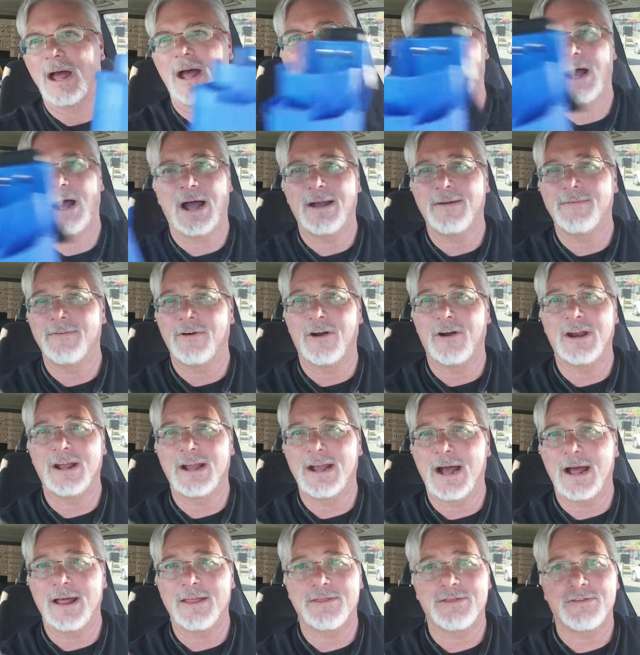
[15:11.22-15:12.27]
I've already
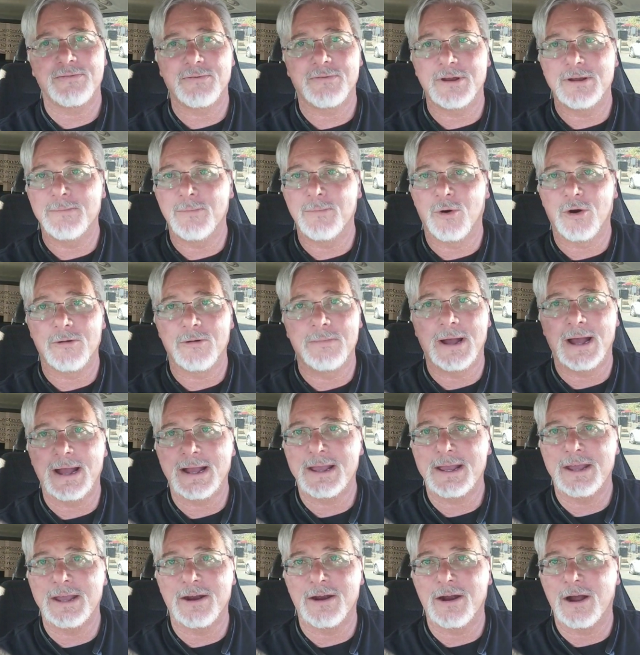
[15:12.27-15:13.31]
got three more back
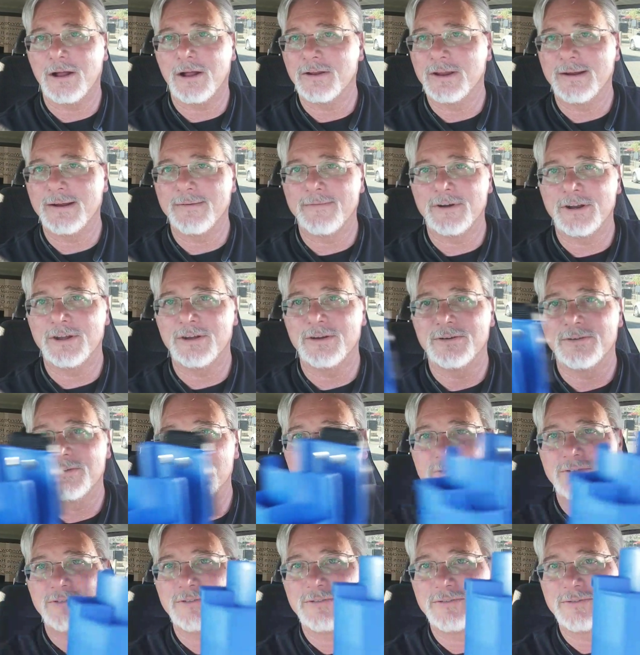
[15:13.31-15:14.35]
here I'll never
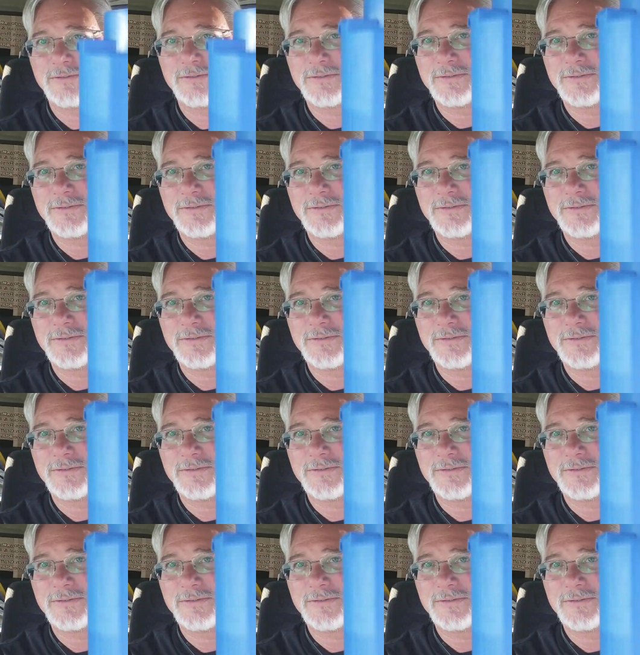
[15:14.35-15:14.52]
use.